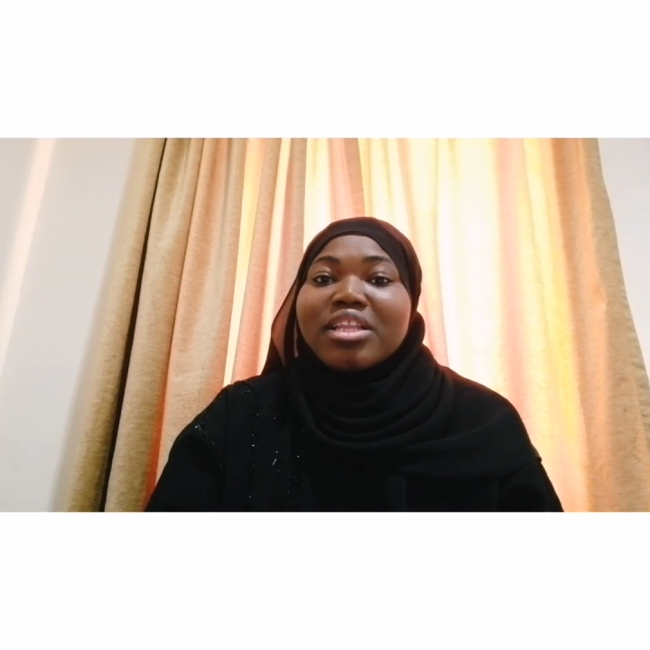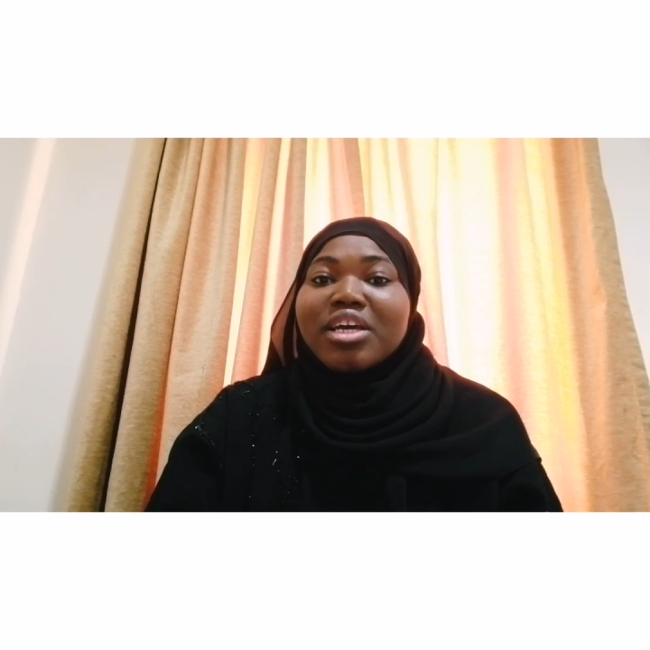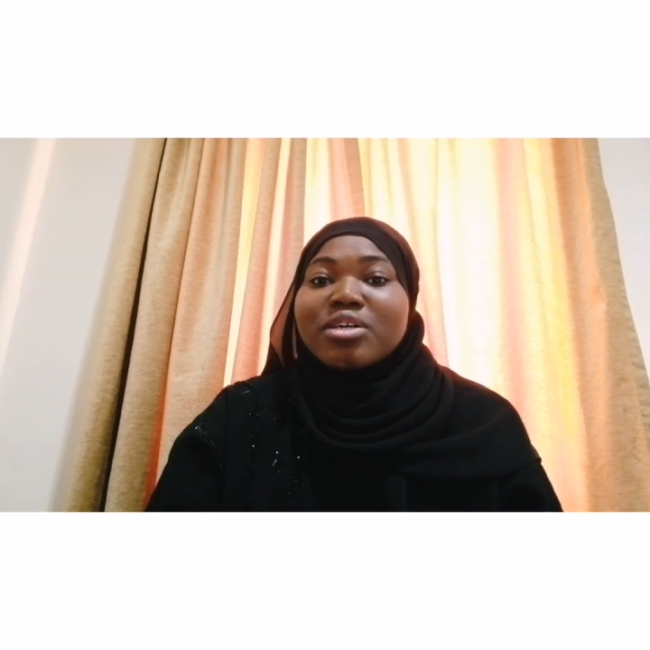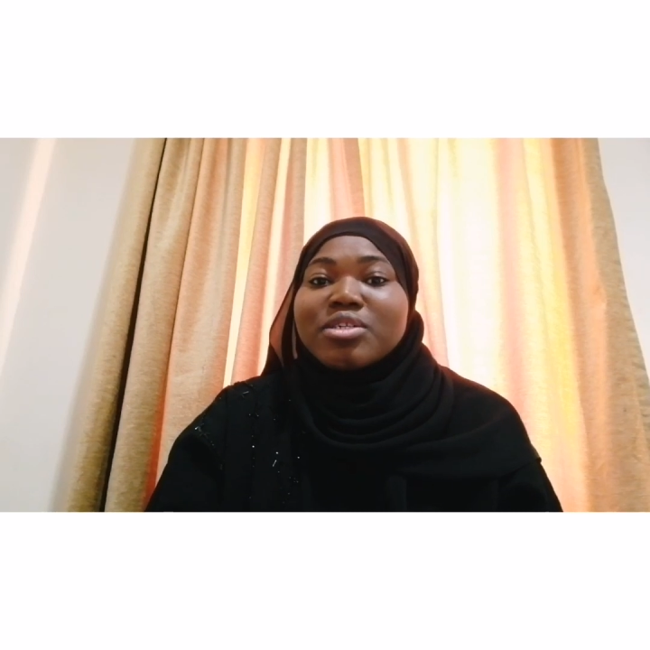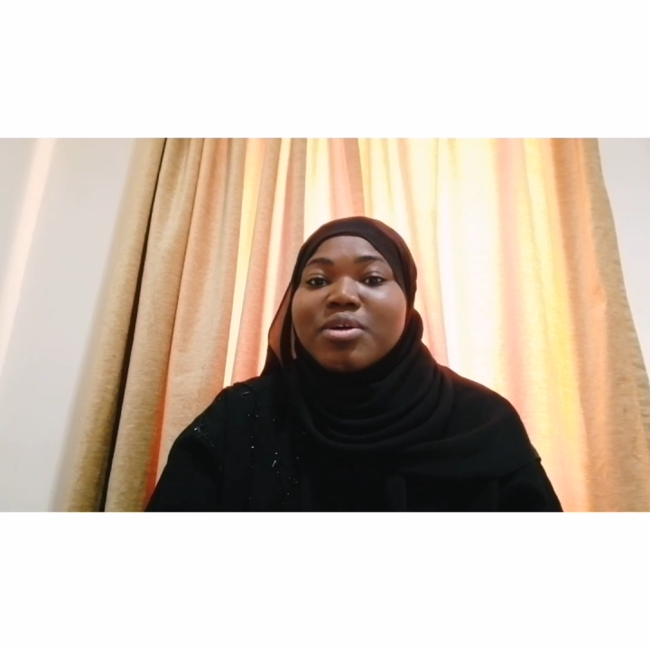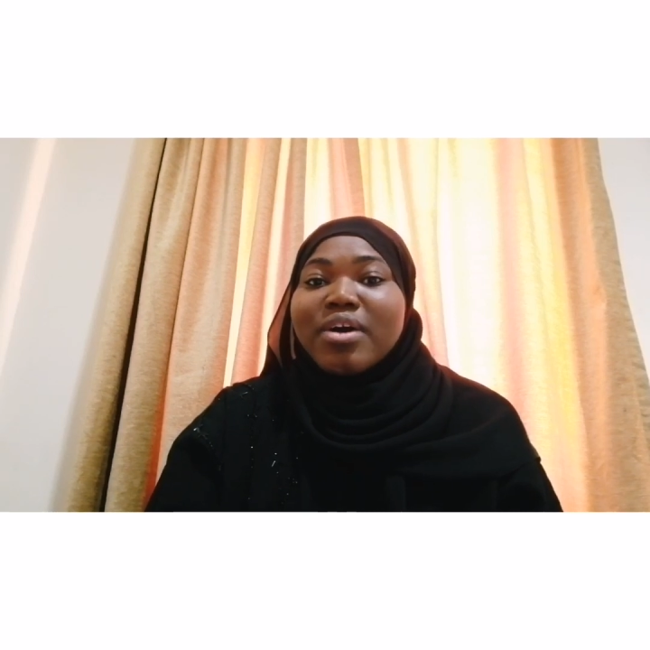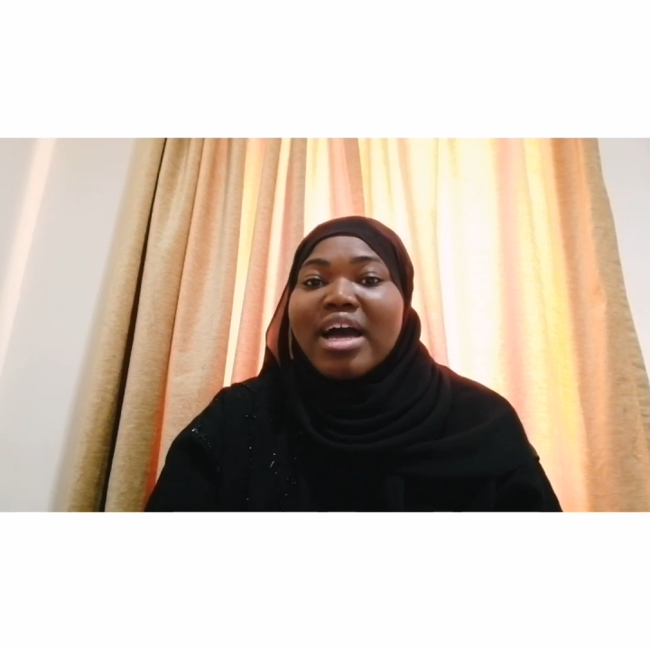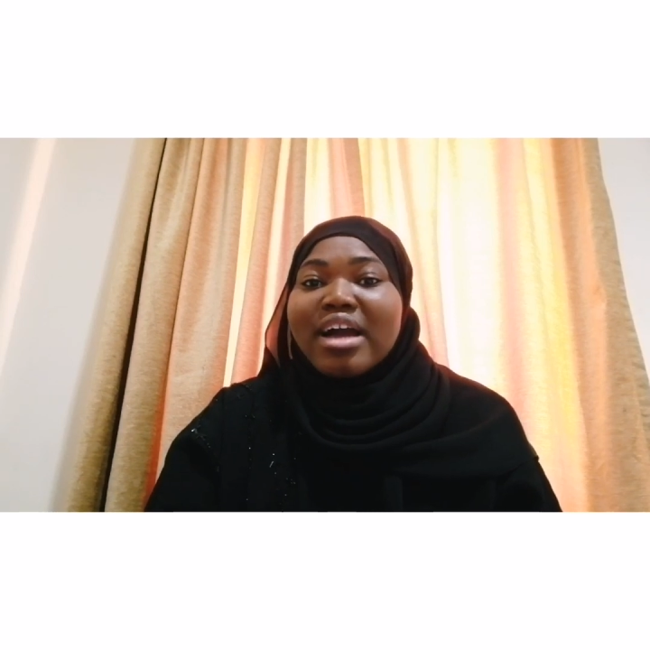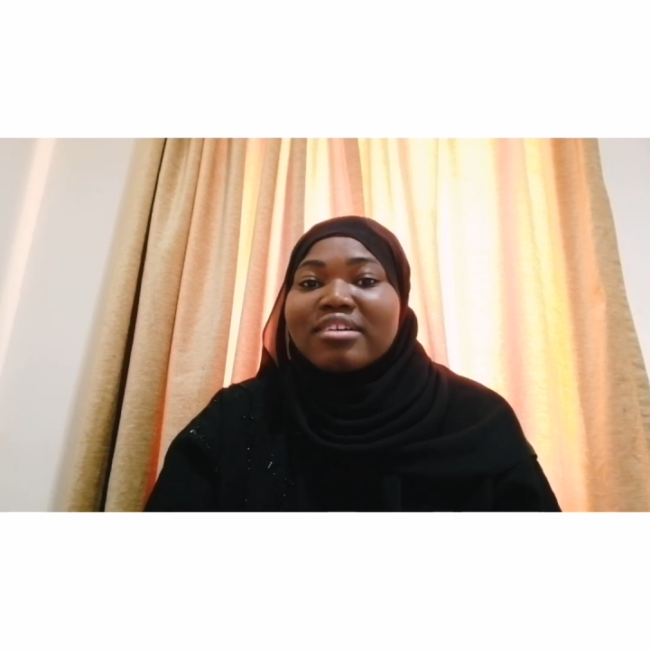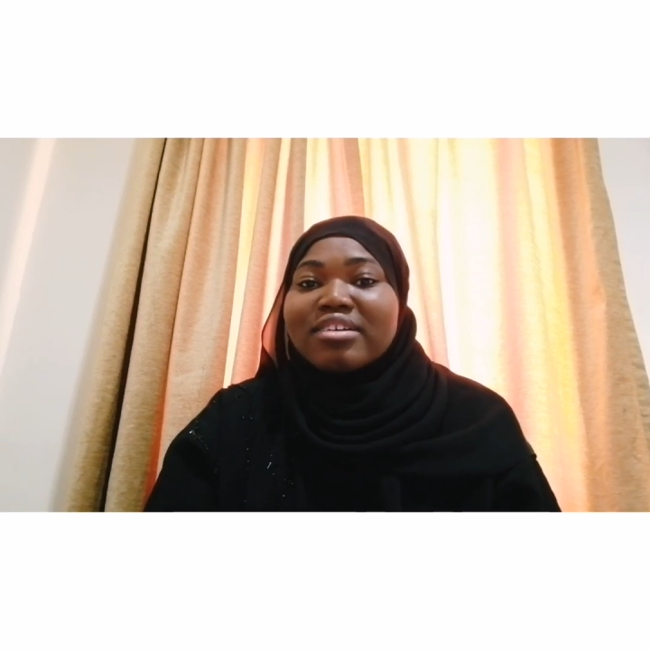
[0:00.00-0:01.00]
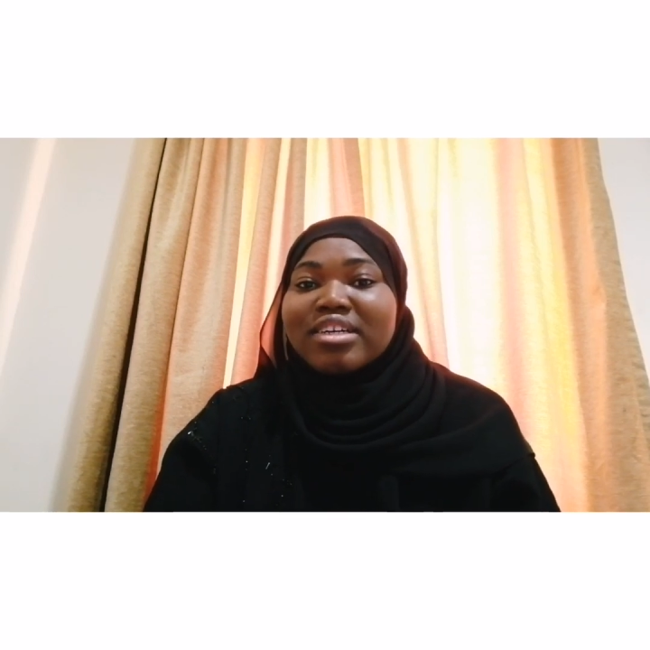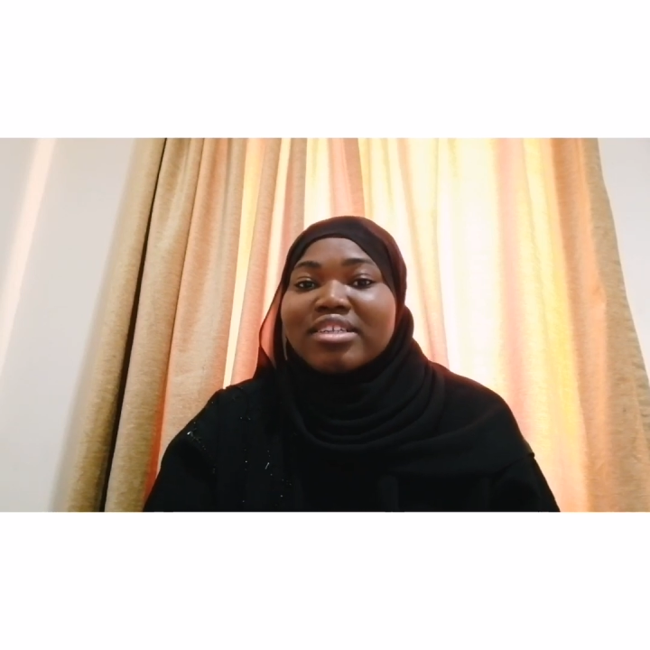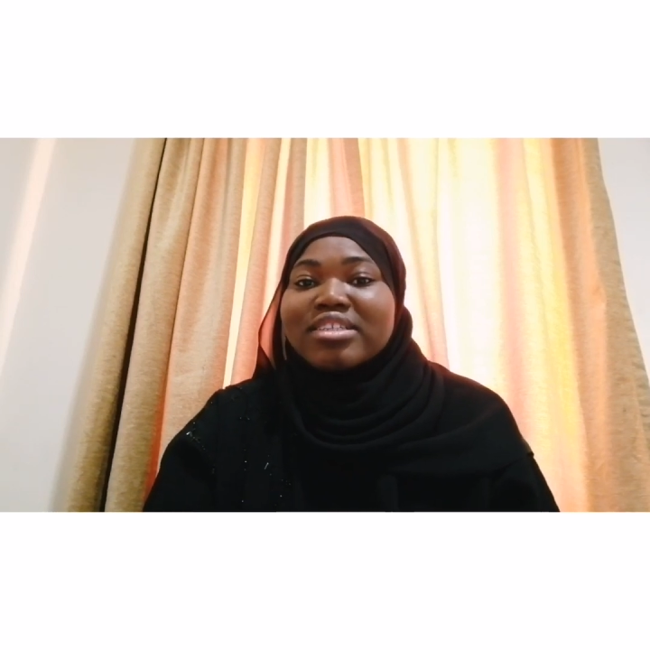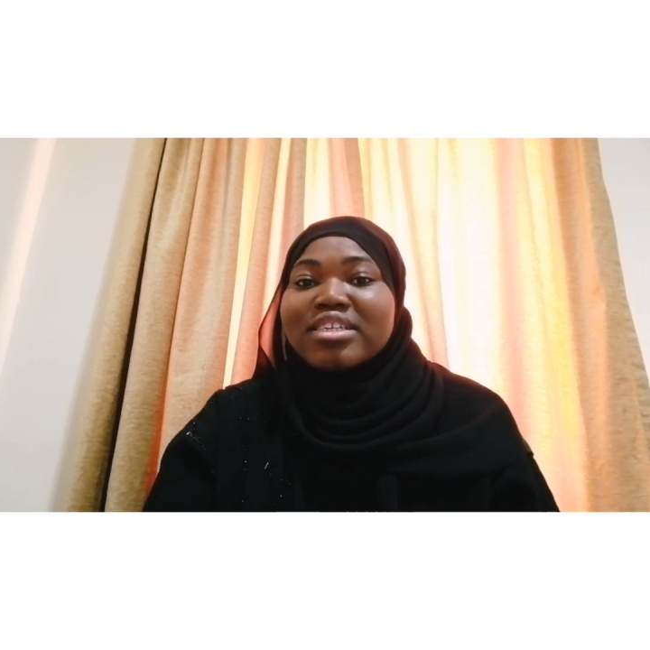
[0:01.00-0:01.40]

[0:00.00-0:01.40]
They also agreed.